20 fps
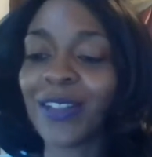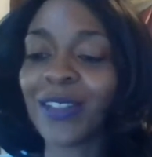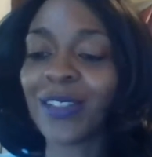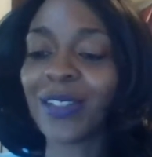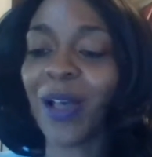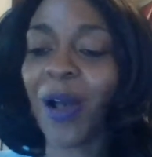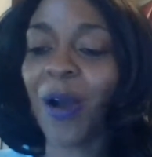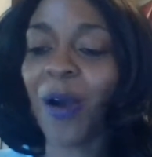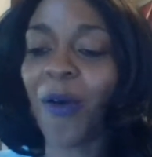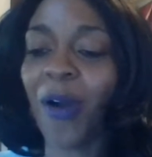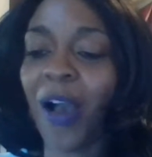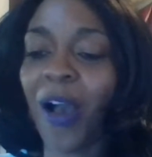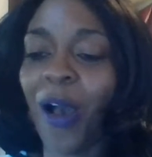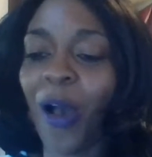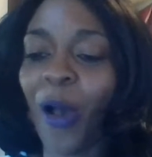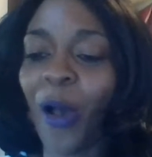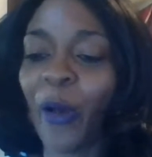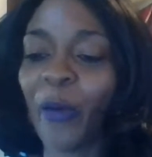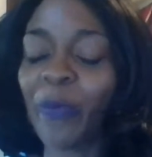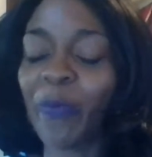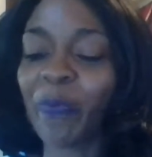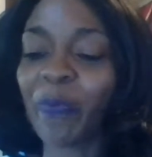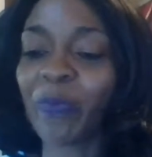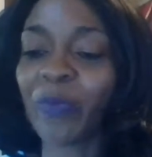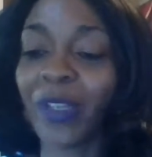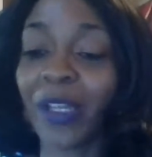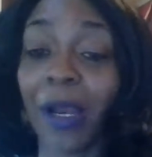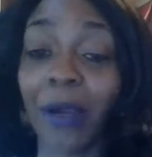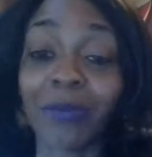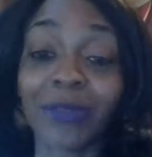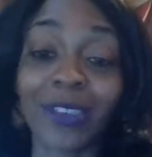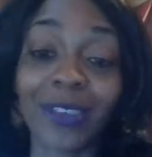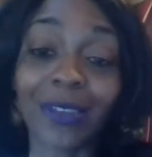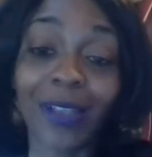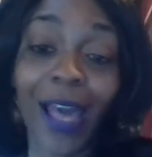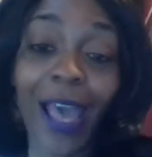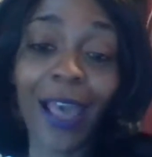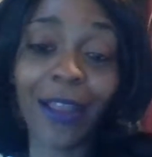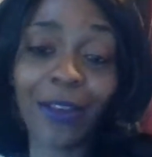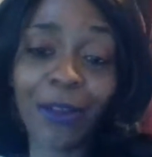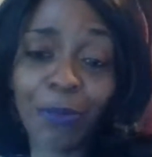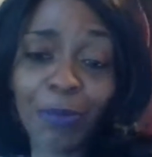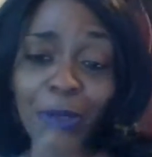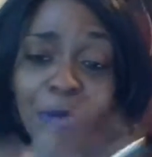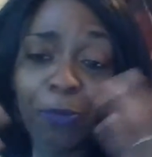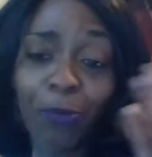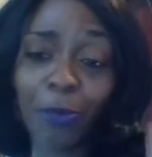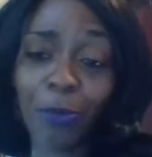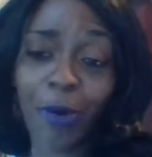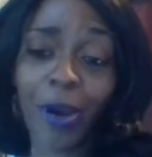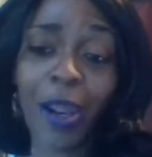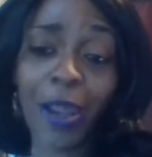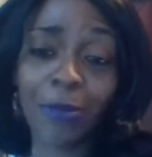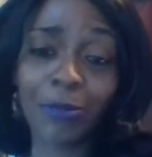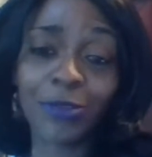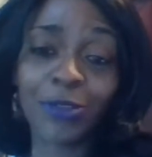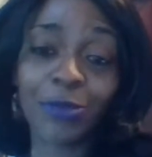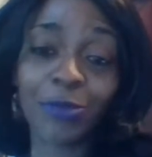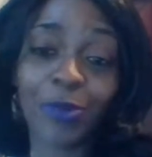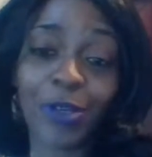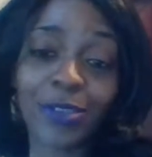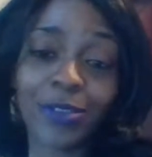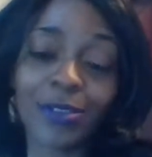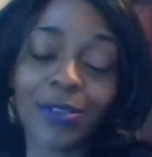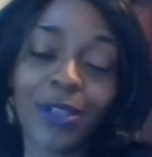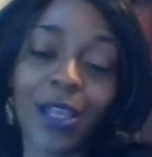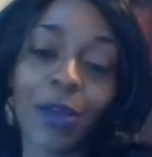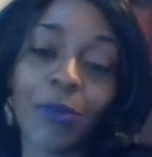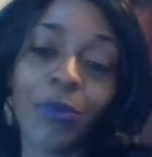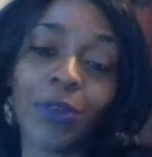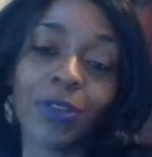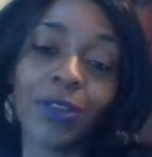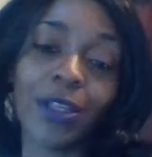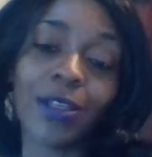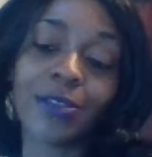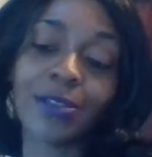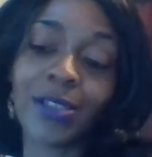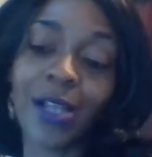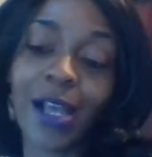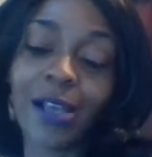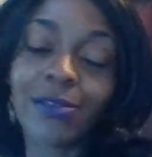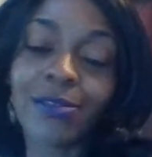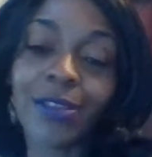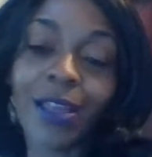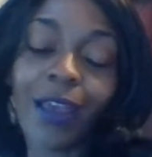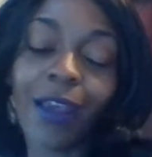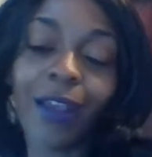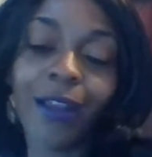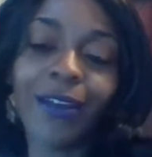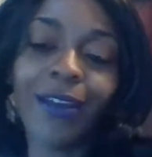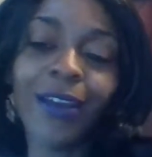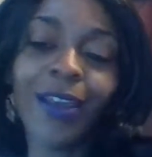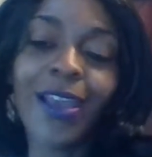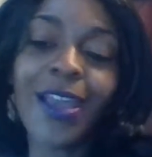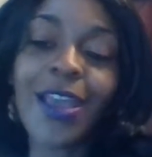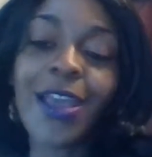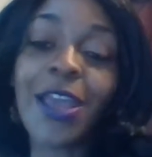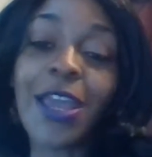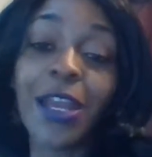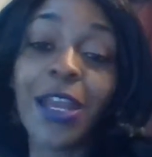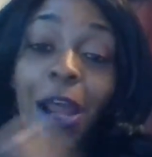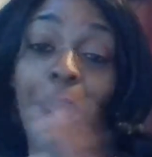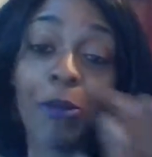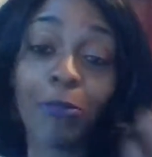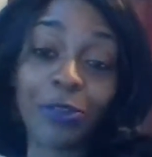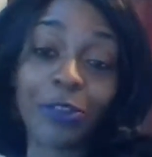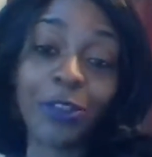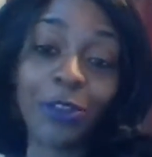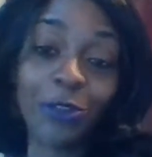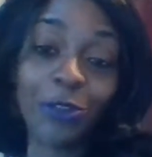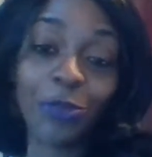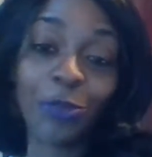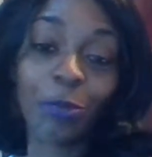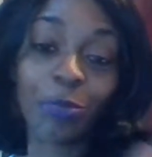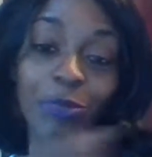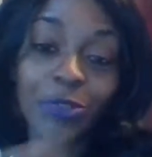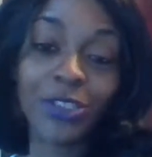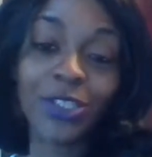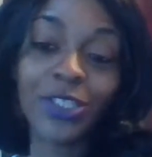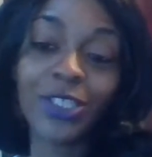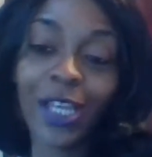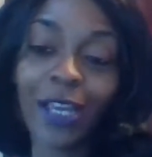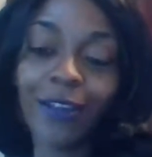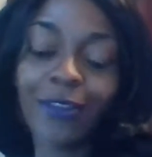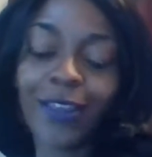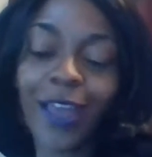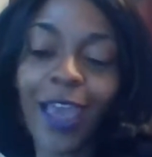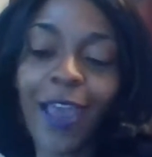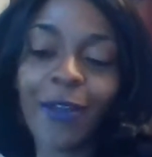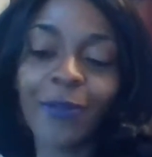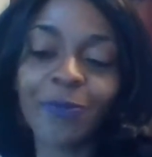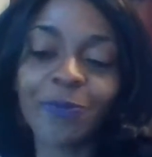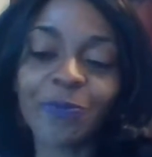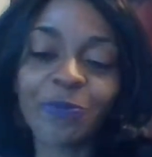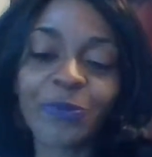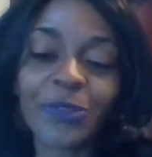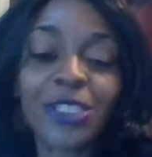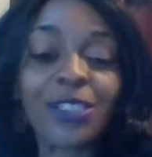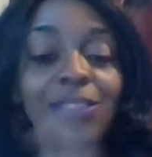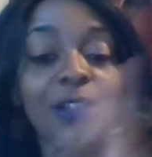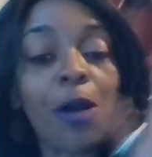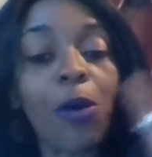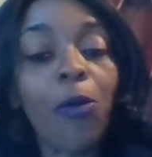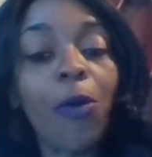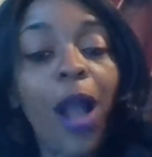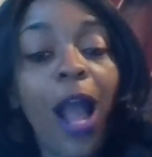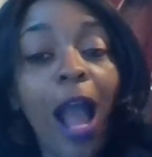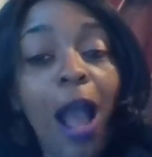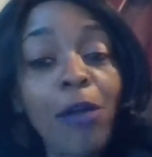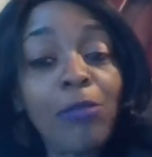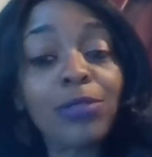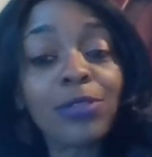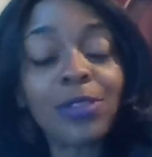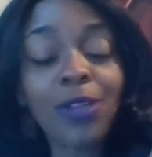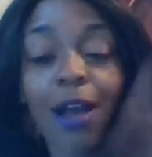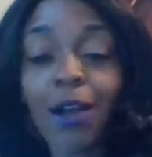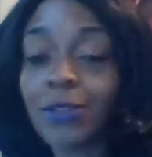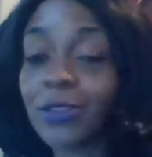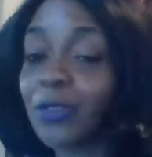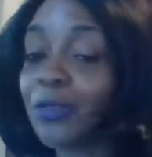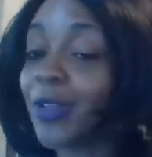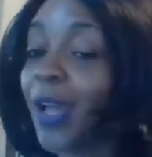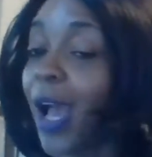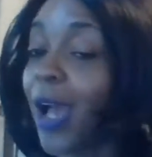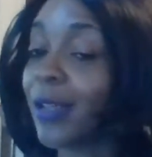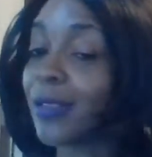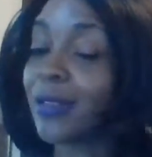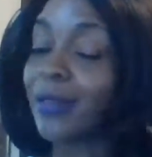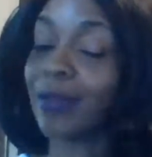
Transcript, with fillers: So, and I'm just glad that people were able to resonate with things that I said. And I really do appreciate that. So, I will talk to you guys